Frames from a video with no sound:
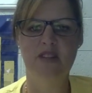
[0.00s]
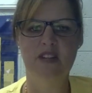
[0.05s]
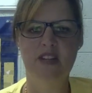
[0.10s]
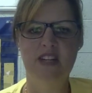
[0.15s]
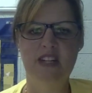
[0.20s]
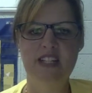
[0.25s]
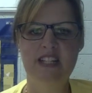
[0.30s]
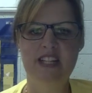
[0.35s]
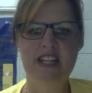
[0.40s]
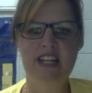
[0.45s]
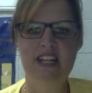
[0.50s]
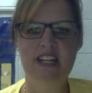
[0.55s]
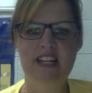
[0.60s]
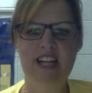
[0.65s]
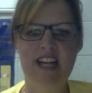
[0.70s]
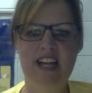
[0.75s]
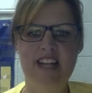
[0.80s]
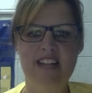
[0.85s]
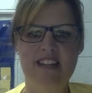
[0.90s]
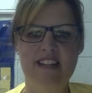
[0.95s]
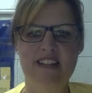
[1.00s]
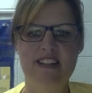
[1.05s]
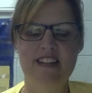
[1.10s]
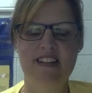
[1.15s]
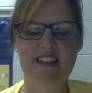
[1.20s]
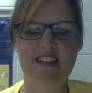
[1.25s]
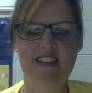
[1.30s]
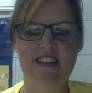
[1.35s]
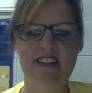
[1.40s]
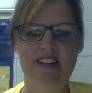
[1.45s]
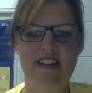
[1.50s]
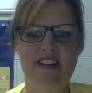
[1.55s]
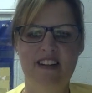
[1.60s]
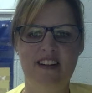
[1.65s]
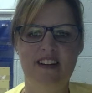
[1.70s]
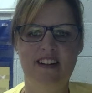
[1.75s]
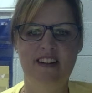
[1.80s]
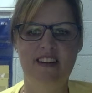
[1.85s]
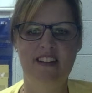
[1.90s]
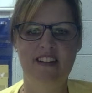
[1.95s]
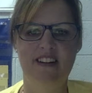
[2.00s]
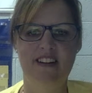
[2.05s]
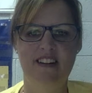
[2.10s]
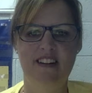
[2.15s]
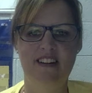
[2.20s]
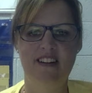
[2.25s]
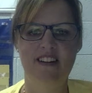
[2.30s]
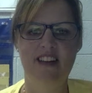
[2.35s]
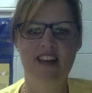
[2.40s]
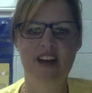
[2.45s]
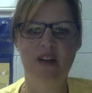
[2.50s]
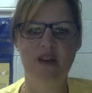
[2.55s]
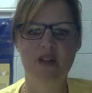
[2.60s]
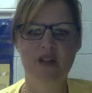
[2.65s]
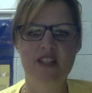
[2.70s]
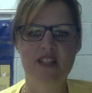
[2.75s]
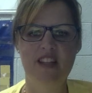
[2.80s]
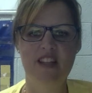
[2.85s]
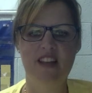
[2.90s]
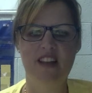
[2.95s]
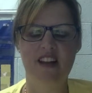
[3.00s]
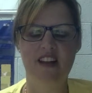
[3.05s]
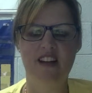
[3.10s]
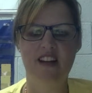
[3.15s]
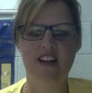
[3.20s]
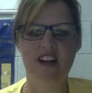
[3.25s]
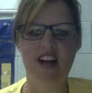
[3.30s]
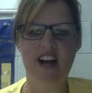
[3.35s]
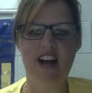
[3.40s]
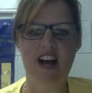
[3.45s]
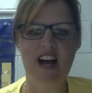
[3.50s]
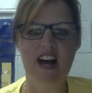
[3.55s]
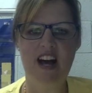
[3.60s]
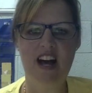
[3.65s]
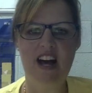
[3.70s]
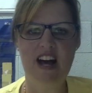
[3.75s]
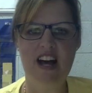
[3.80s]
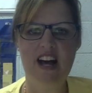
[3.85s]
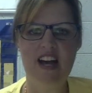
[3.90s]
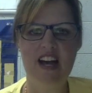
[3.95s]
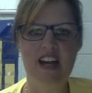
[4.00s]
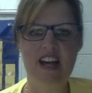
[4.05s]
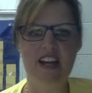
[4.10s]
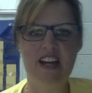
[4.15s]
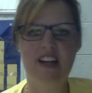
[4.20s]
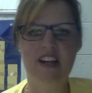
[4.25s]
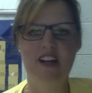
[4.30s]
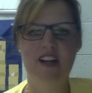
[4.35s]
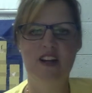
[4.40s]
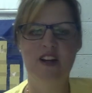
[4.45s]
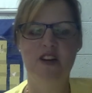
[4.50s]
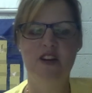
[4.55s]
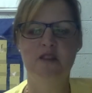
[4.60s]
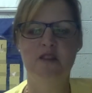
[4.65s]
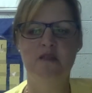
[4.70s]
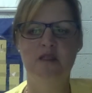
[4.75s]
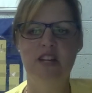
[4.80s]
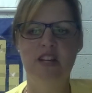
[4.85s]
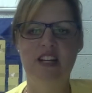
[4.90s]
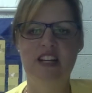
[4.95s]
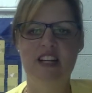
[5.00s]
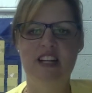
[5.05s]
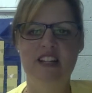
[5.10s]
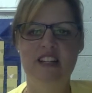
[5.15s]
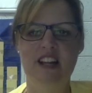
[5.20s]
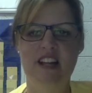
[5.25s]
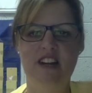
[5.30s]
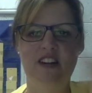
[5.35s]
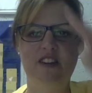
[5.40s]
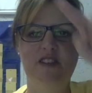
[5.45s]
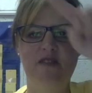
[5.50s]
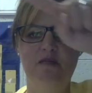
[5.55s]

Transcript: Okay, take a guess. That was the letter I. My next letter.